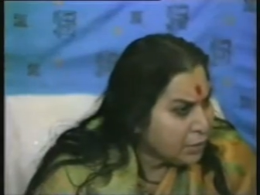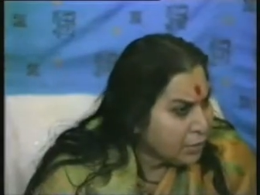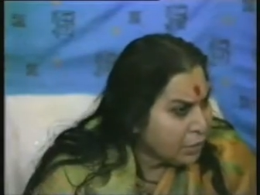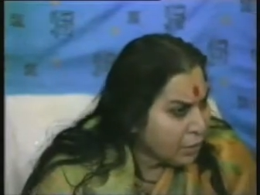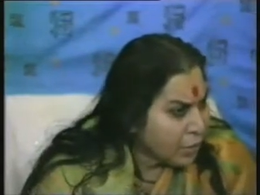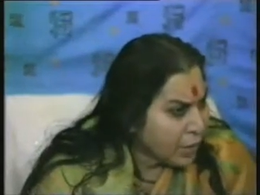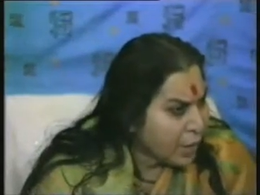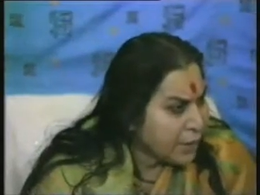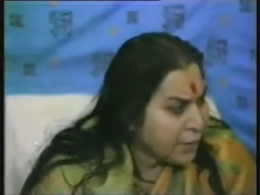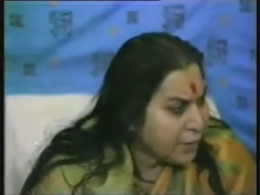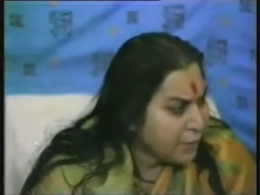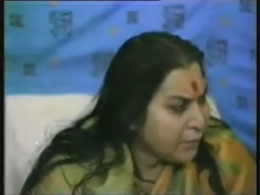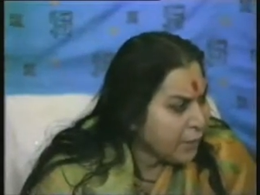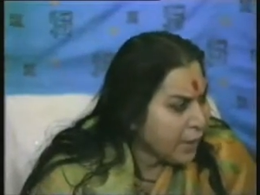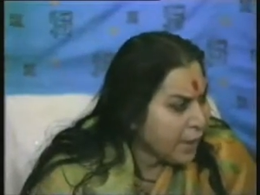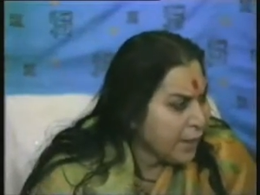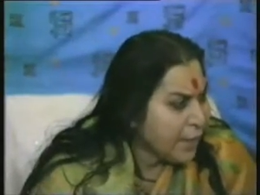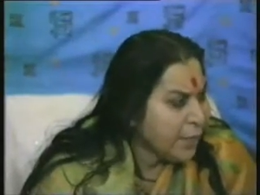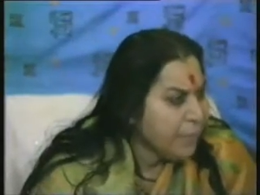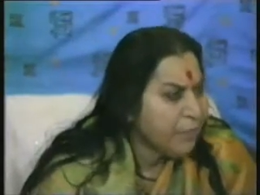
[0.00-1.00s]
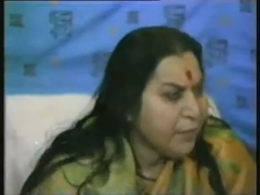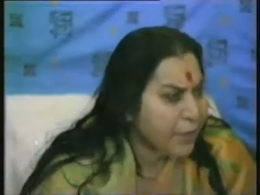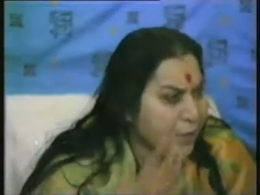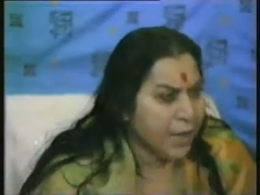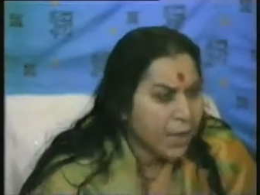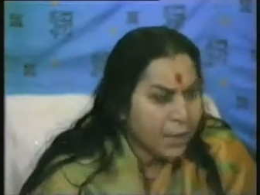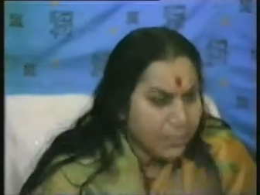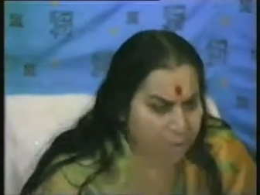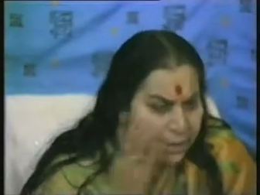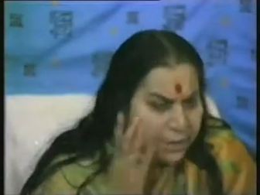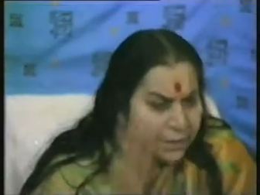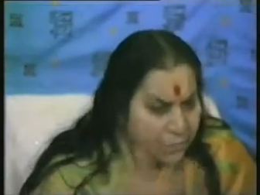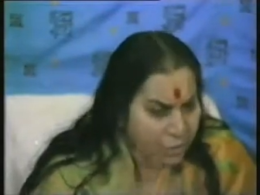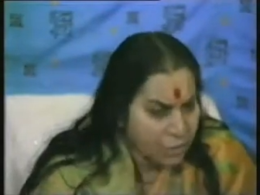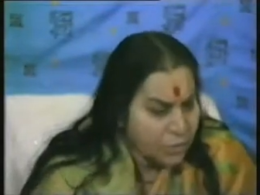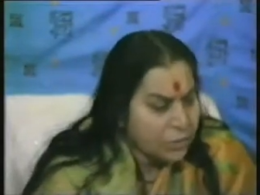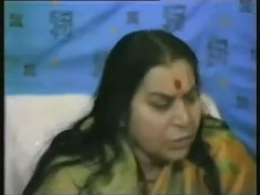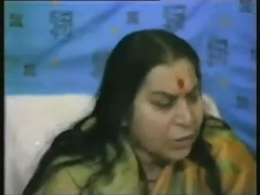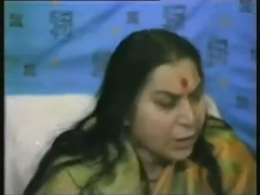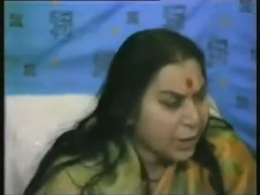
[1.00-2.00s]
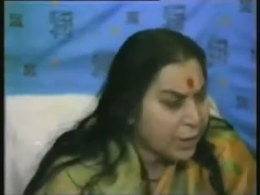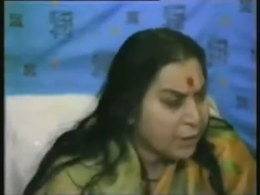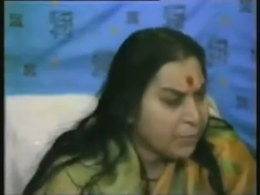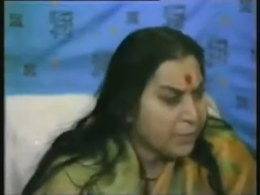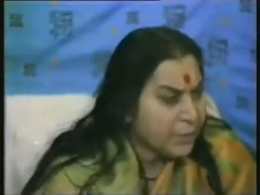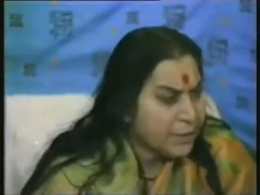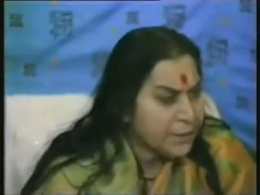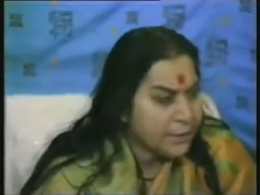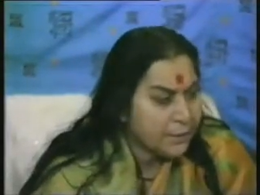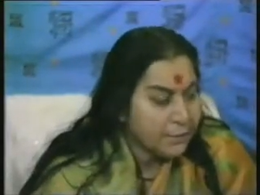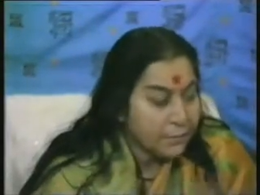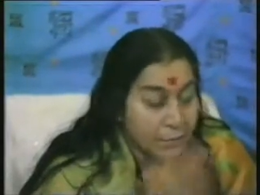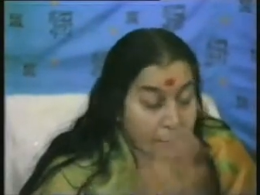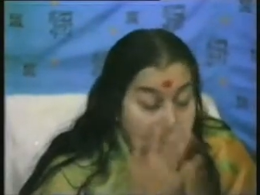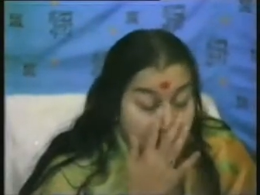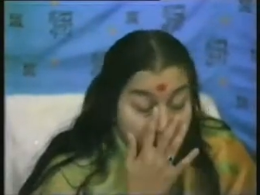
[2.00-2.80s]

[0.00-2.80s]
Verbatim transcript: Alright. If I am, then I better correct myself.